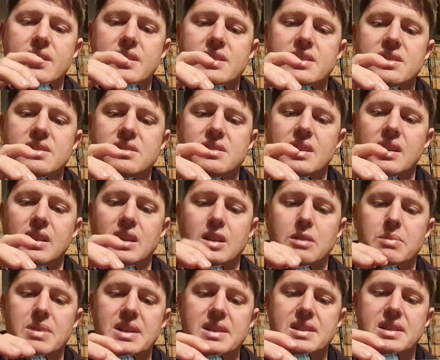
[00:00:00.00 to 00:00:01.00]
It's a
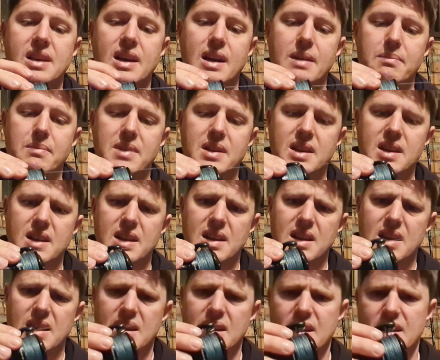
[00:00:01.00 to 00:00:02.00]
little
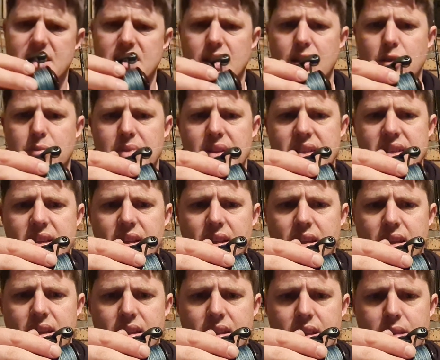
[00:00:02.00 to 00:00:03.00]
bit
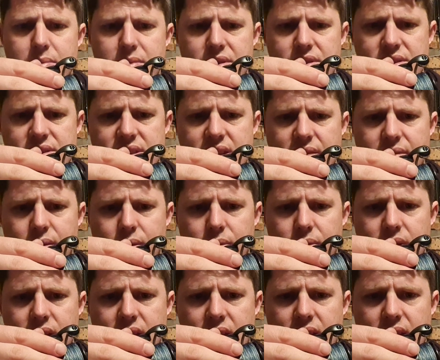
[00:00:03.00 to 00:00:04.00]
silly. Let me just have a
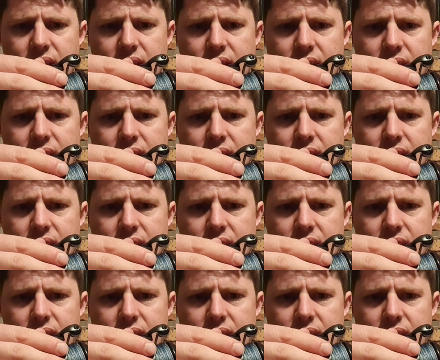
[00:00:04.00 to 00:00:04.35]
look here.